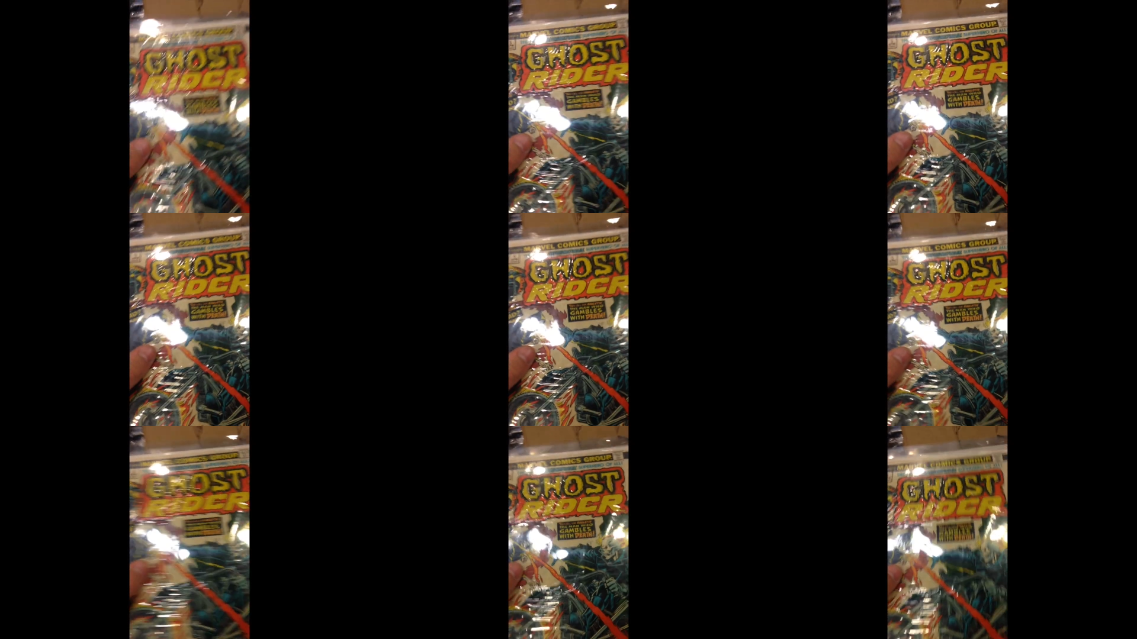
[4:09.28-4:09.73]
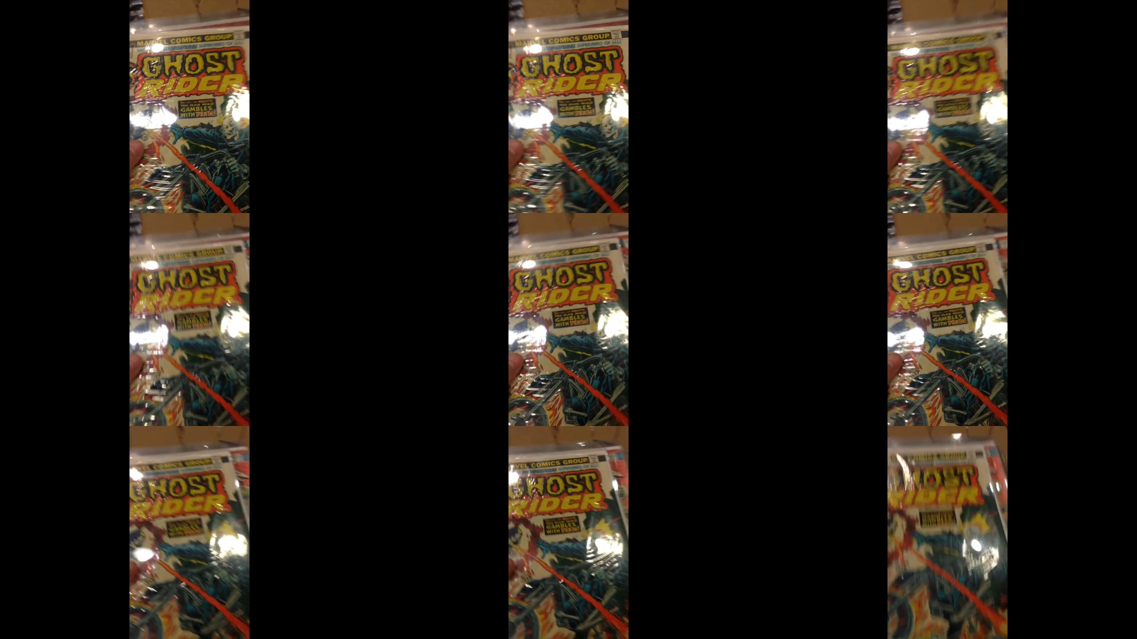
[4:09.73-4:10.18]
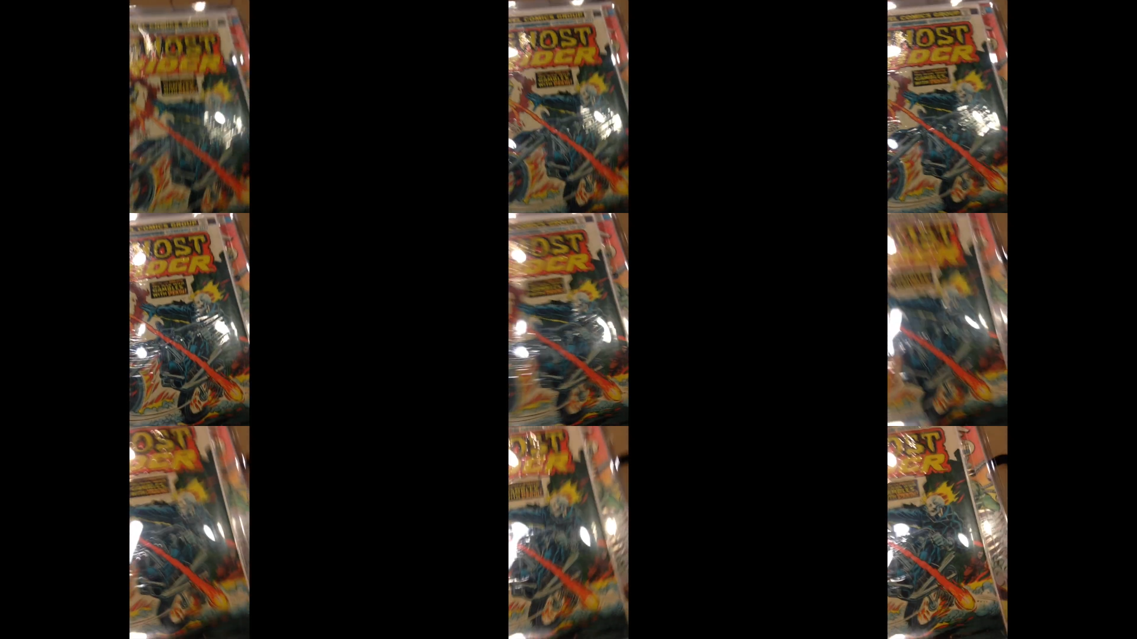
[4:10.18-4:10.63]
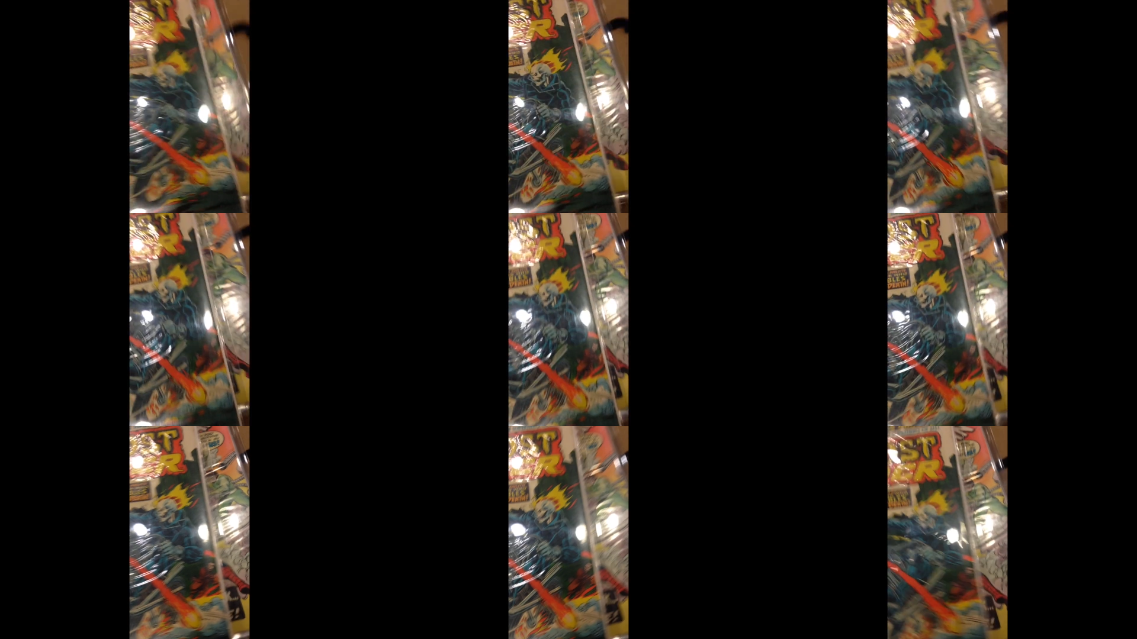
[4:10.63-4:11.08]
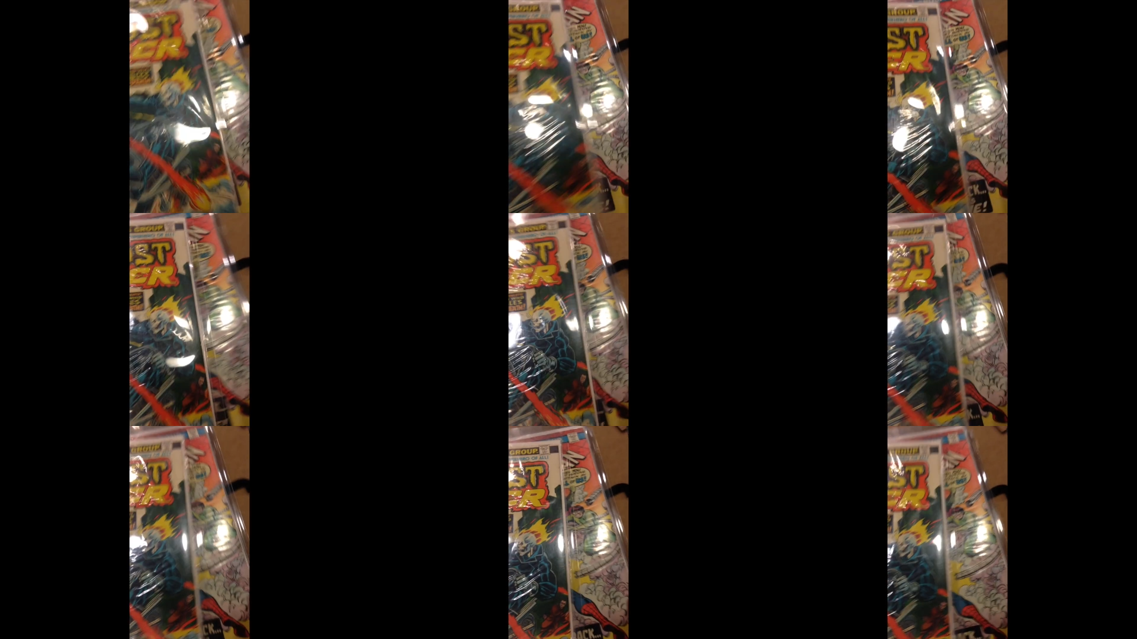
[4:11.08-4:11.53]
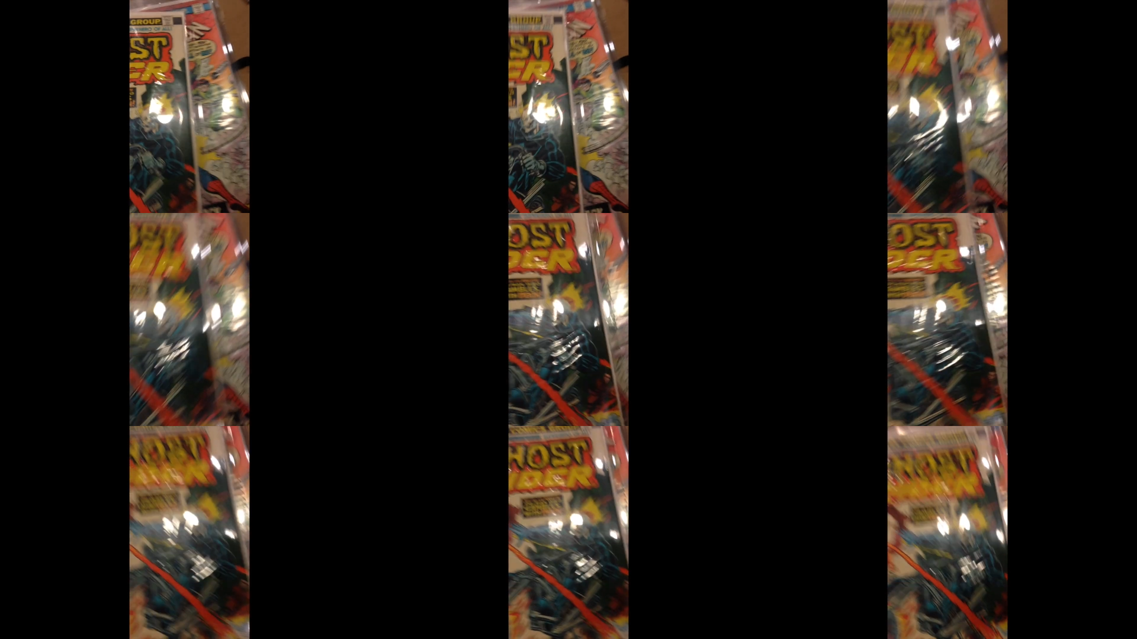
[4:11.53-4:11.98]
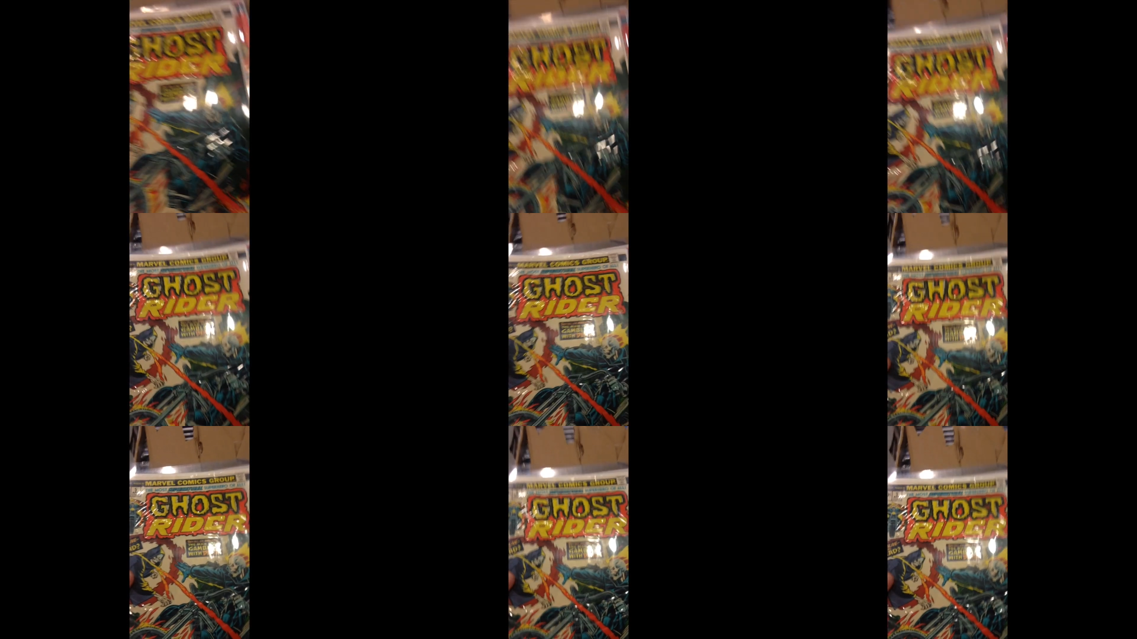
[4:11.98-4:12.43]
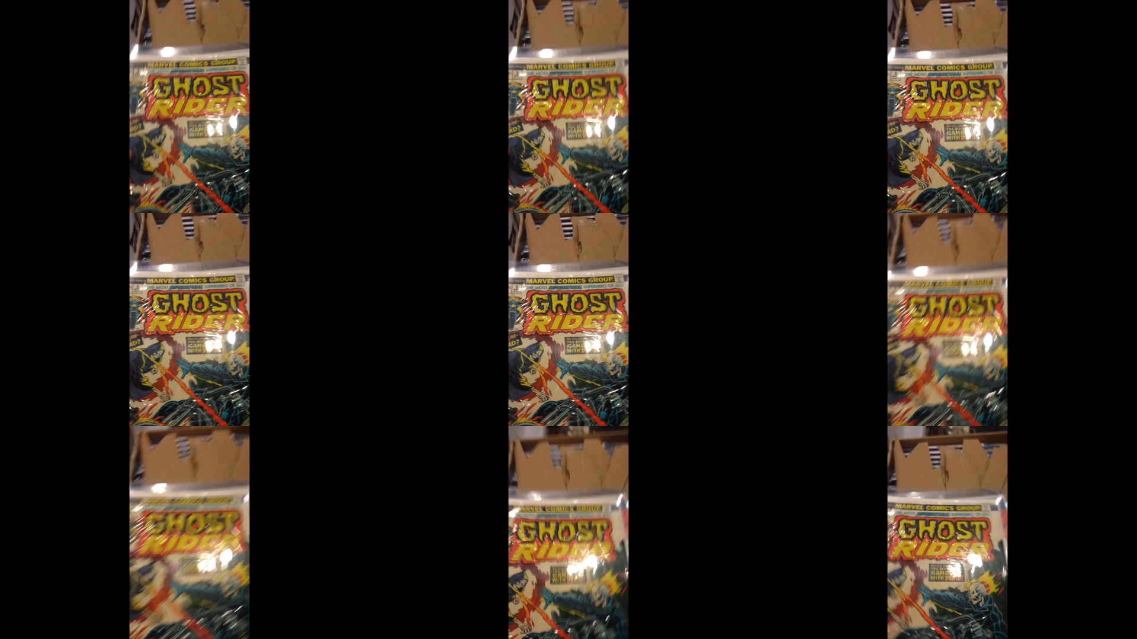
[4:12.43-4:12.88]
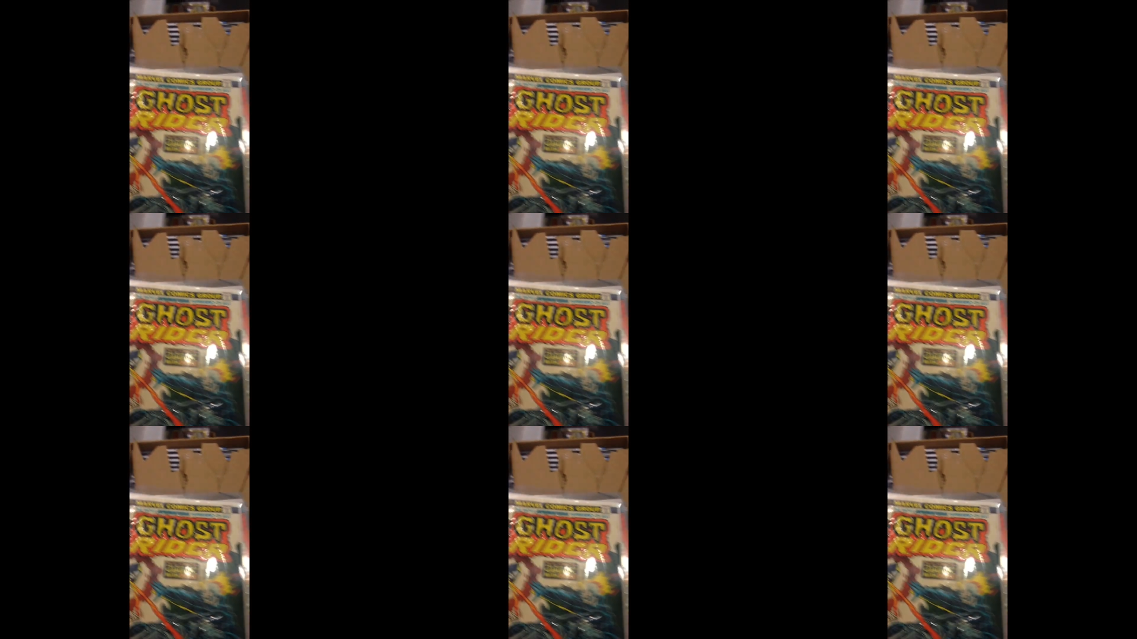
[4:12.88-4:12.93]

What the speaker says: Nobody's mouth can be seen.